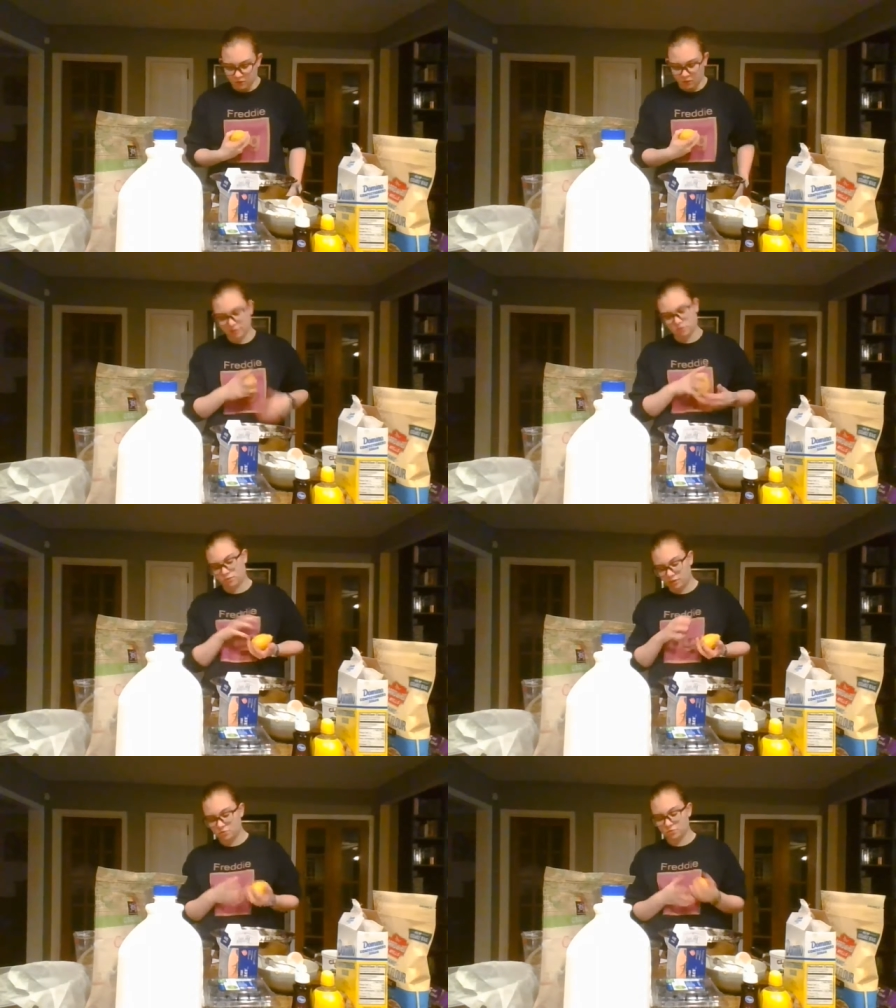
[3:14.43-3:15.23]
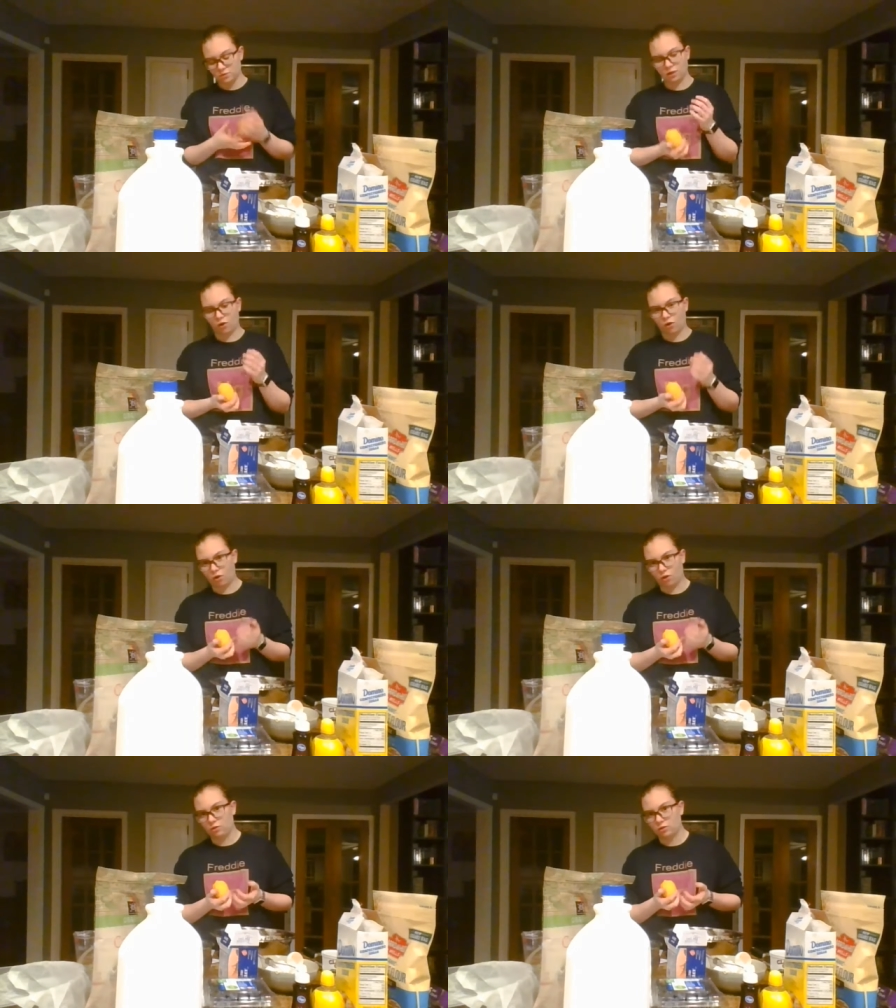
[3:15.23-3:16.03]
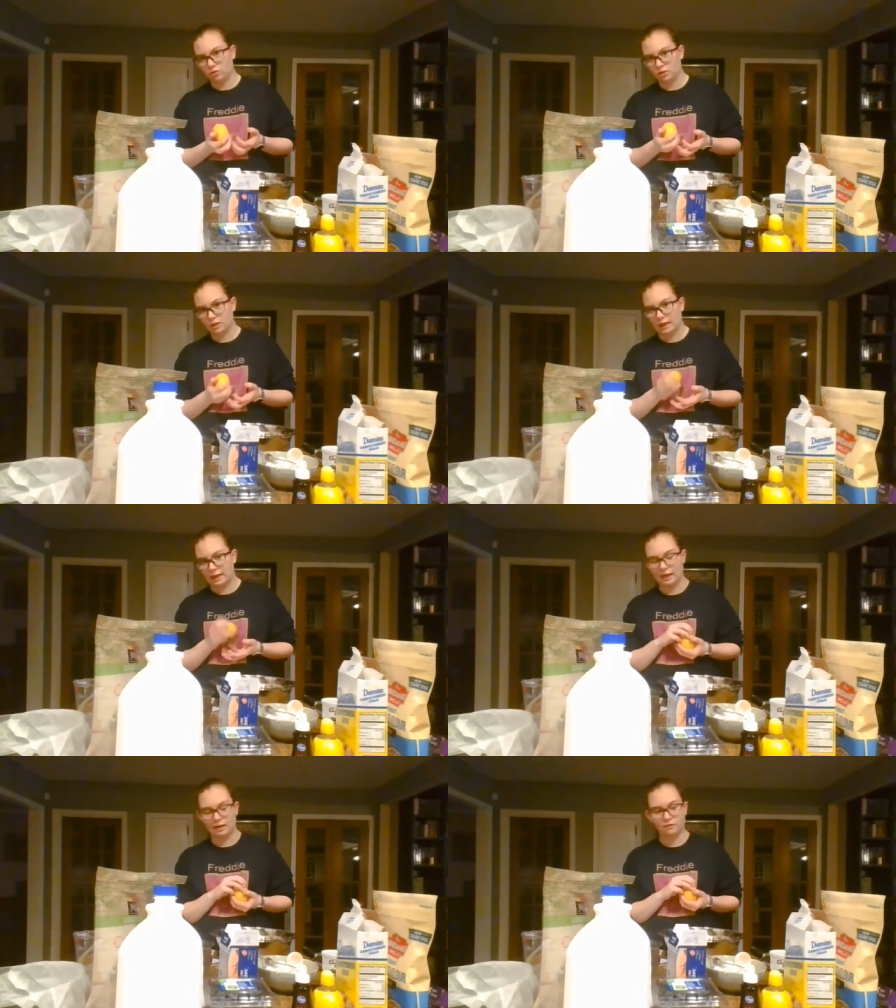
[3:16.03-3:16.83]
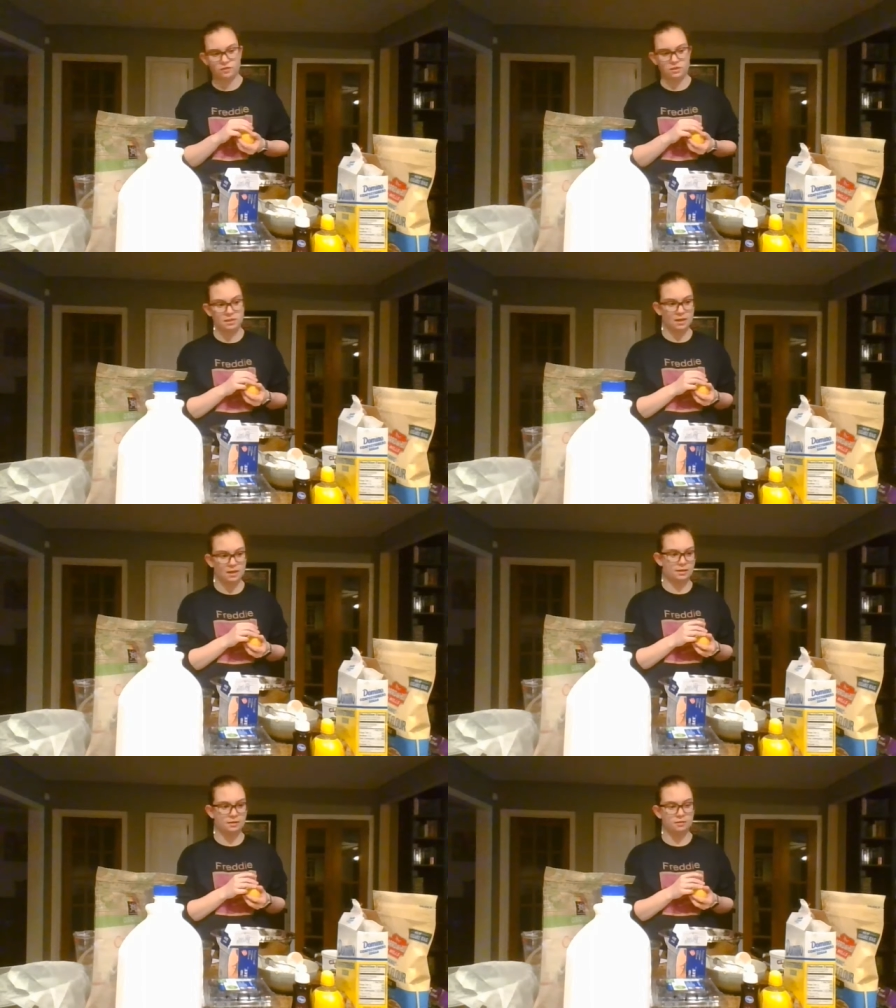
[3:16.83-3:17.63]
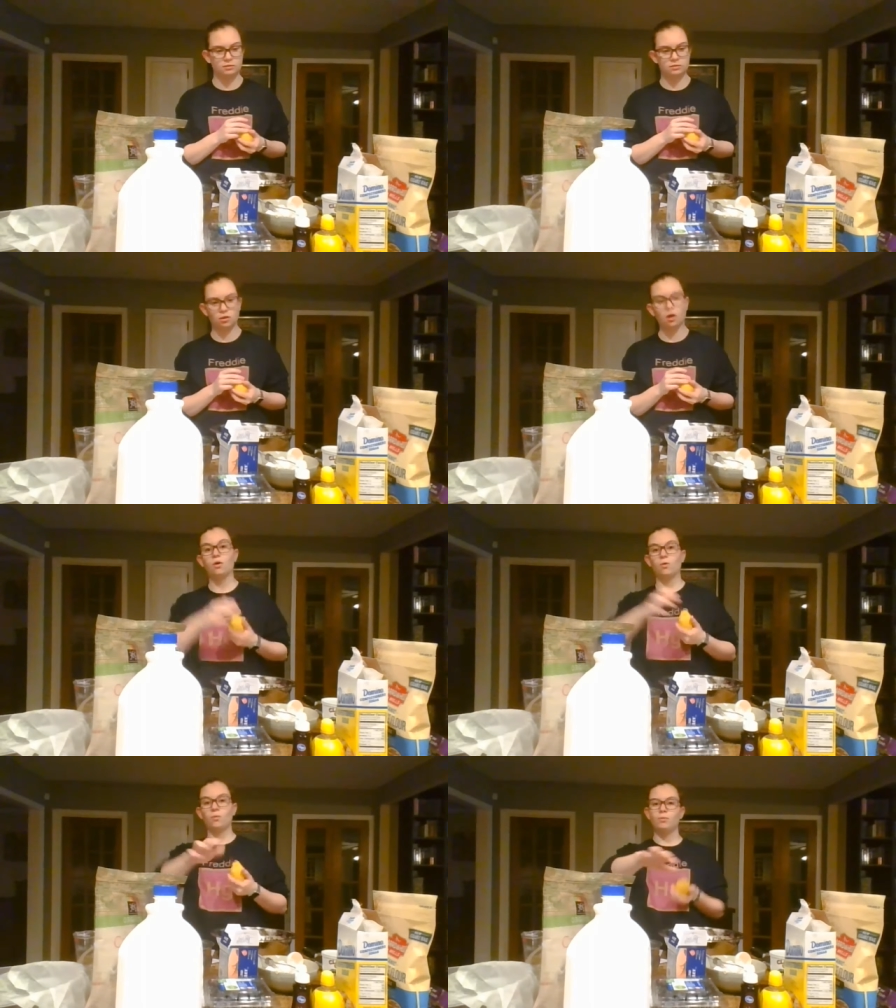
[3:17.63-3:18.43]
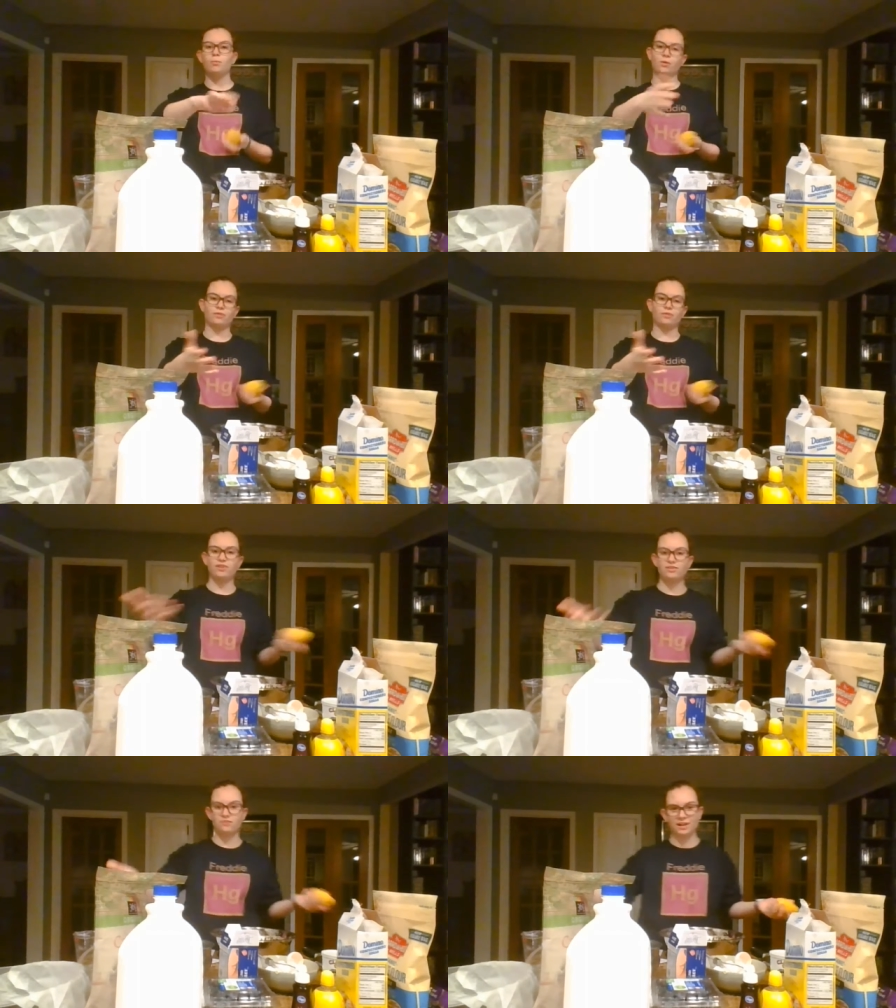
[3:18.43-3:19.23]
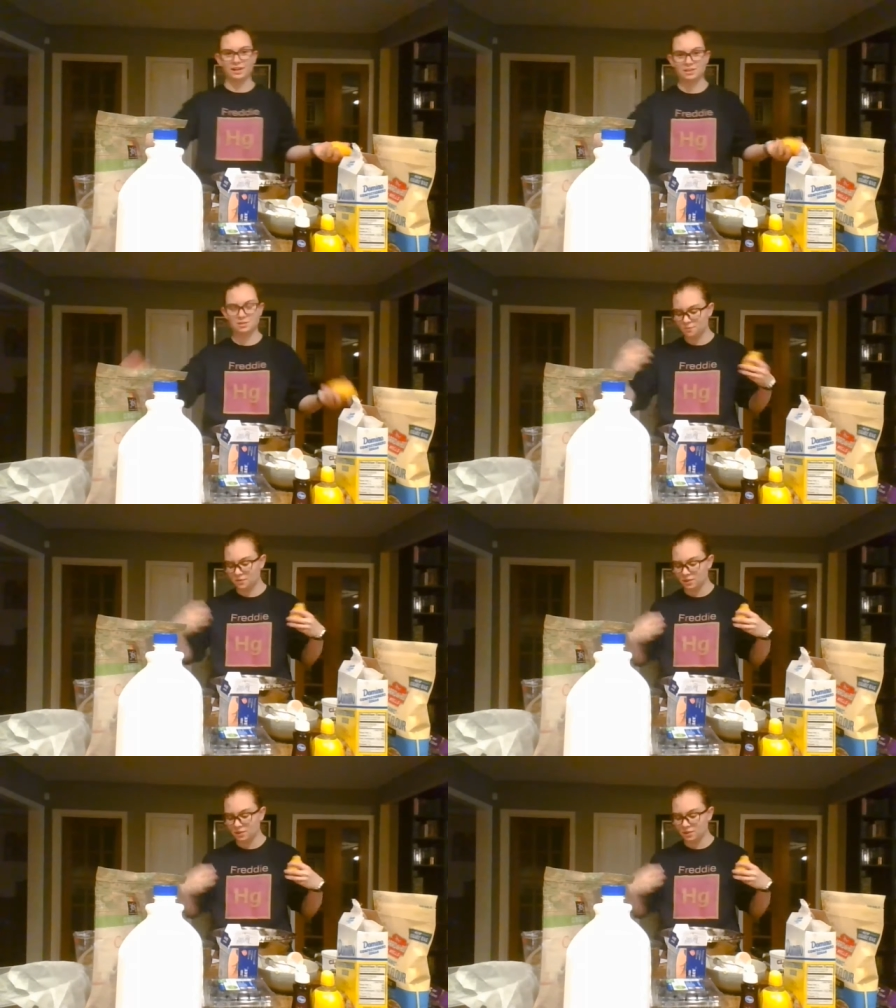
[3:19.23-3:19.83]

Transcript: That's really all I have to say. Oh, one more fun fact.